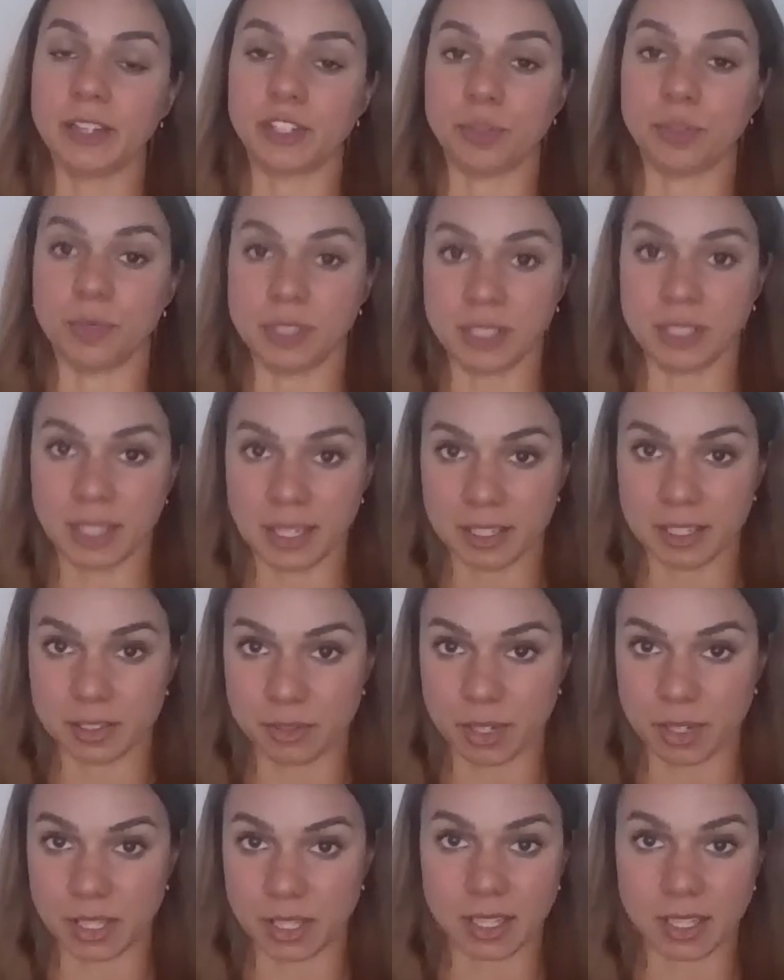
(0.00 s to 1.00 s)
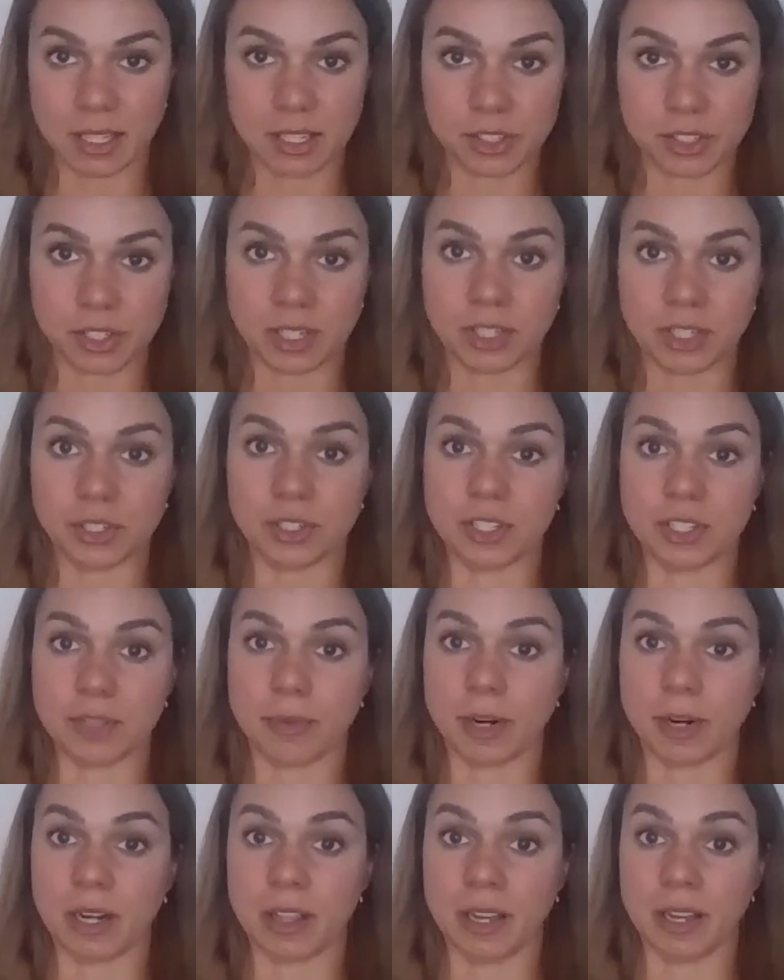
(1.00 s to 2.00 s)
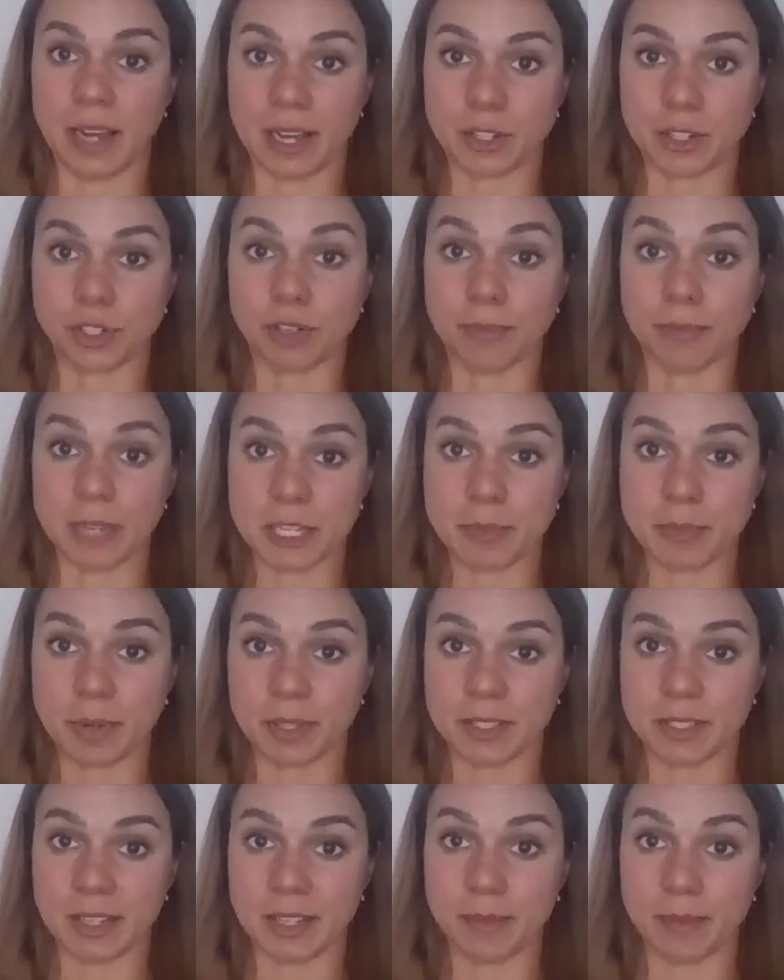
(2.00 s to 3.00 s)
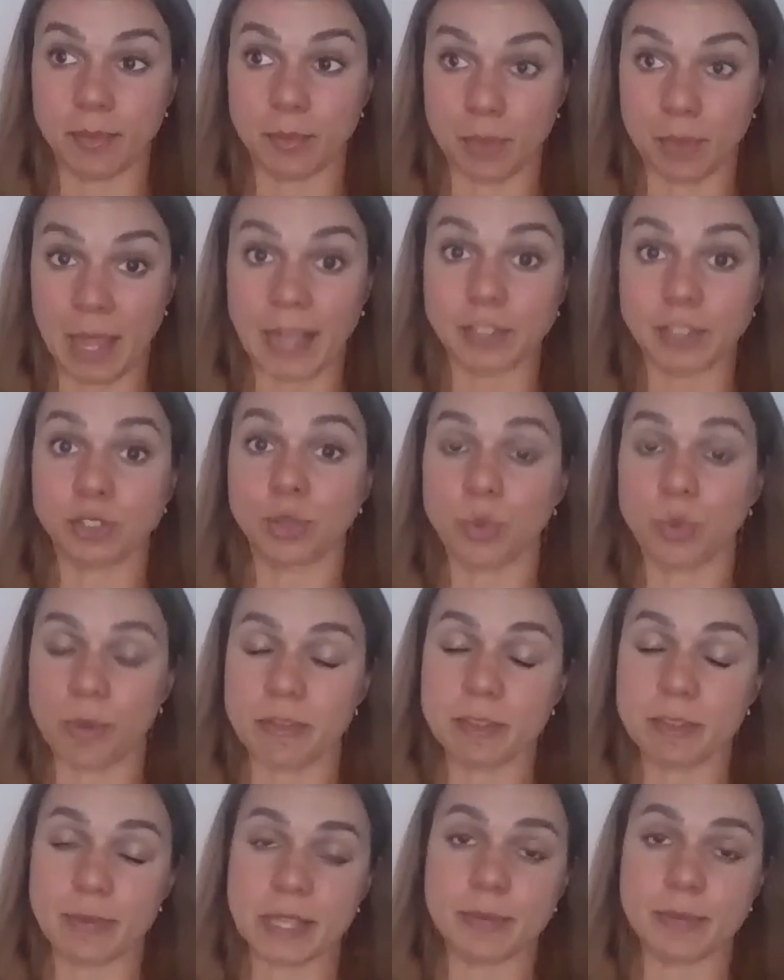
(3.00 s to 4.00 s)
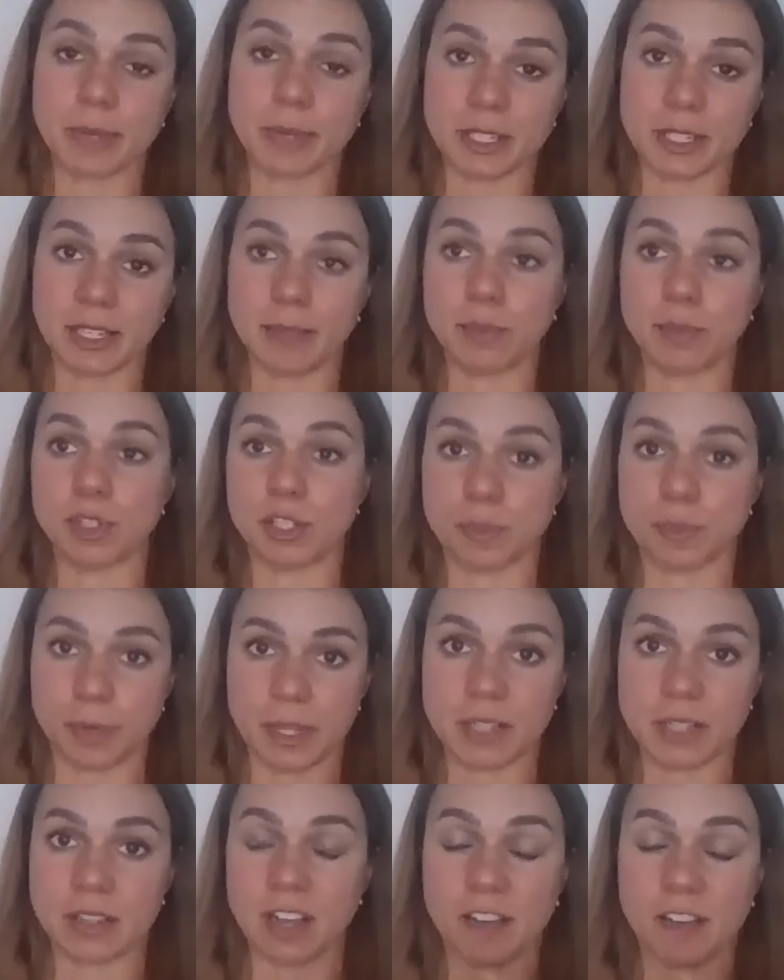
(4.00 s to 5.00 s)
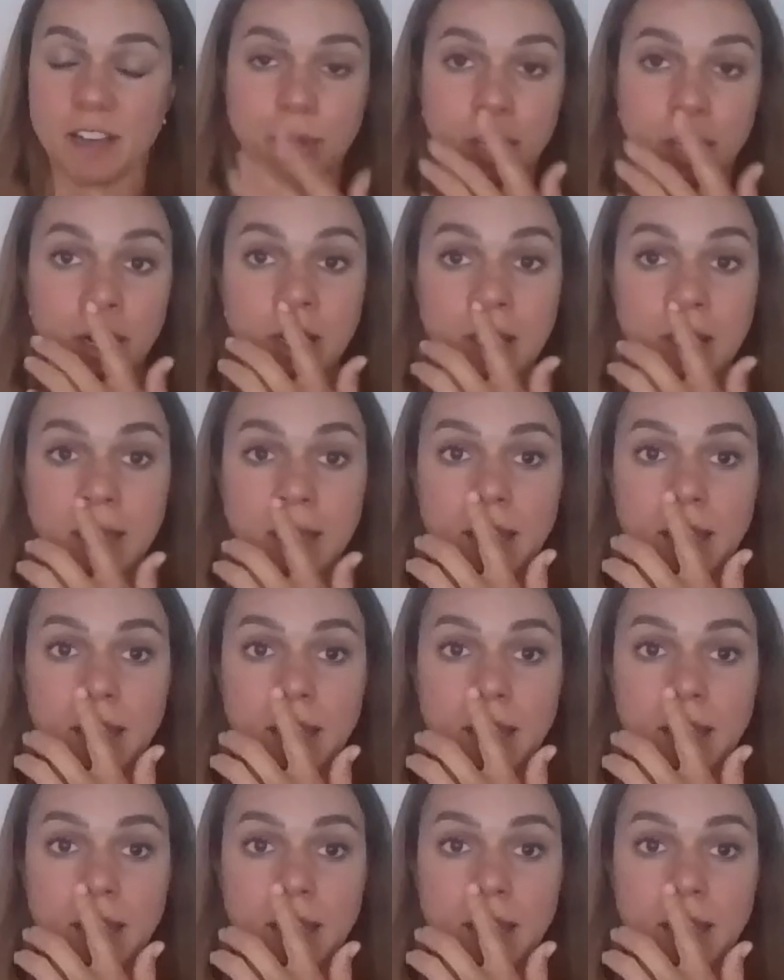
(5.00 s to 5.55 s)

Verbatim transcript: She wants to get into strength and conditioning. She's a part of the national baseball team, national women's baseball team. She's played softball,